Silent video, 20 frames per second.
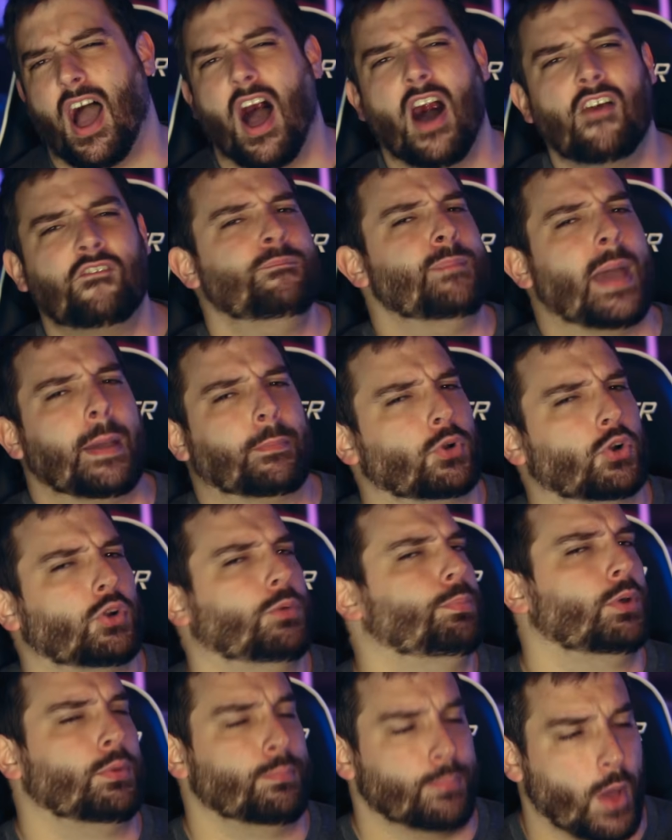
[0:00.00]
of
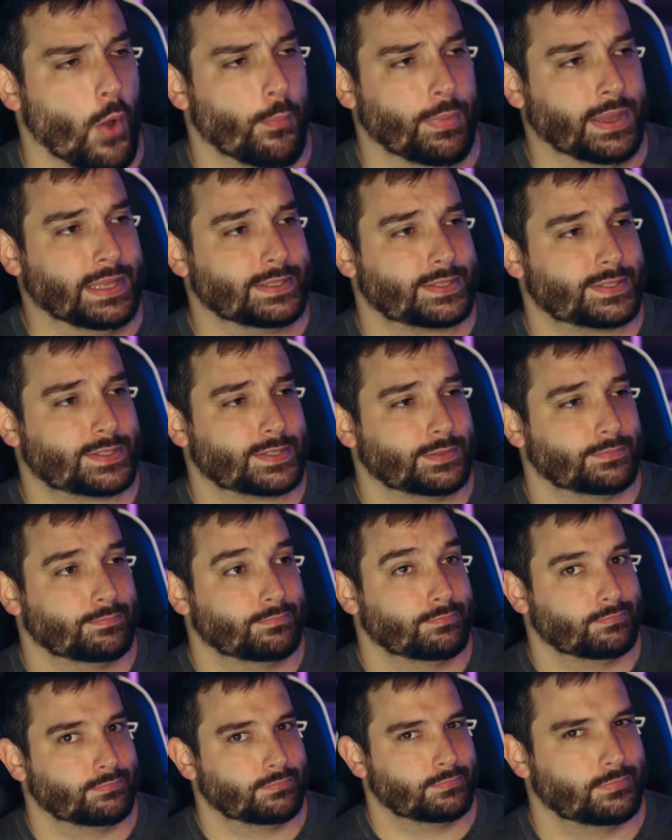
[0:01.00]
memorable moments,
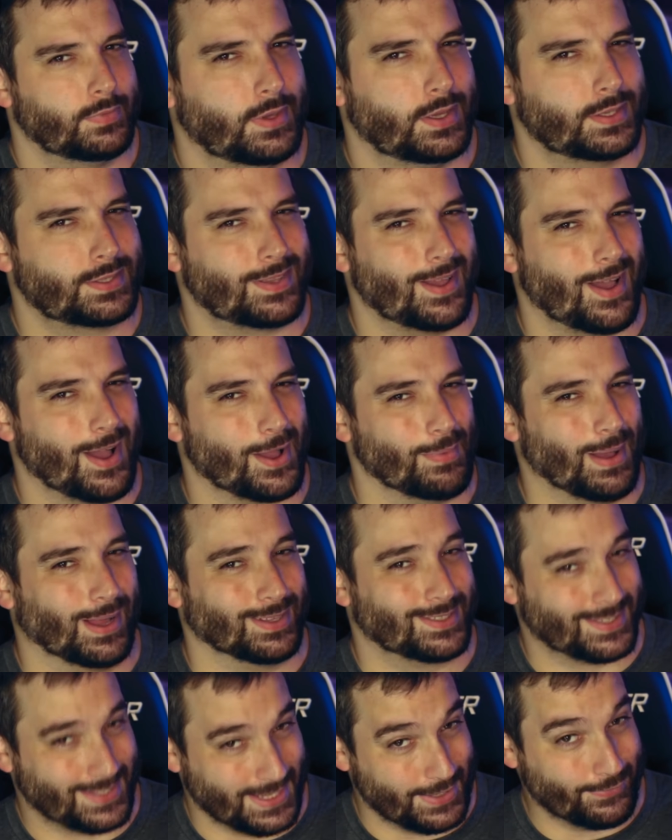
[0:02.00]
let's talk
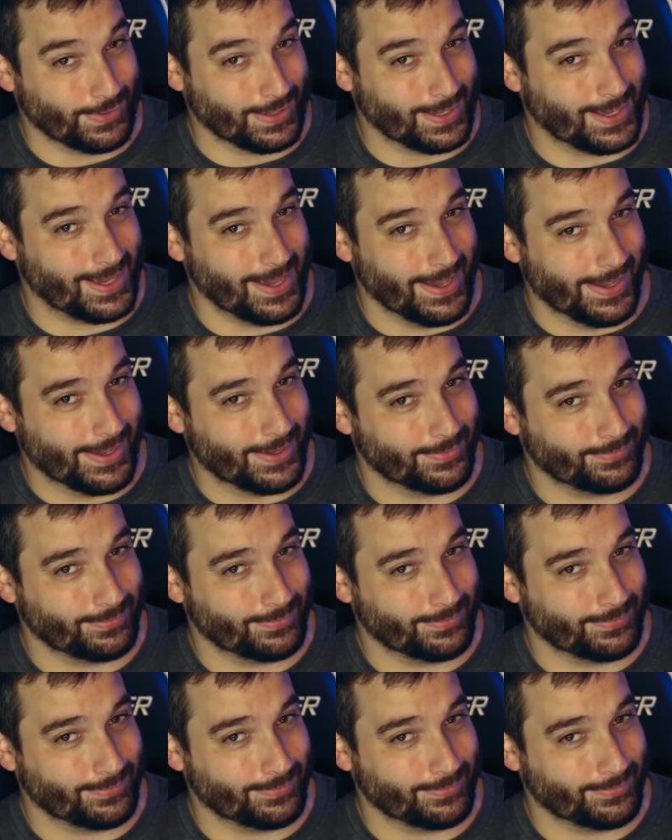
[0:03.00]
about Stephen King.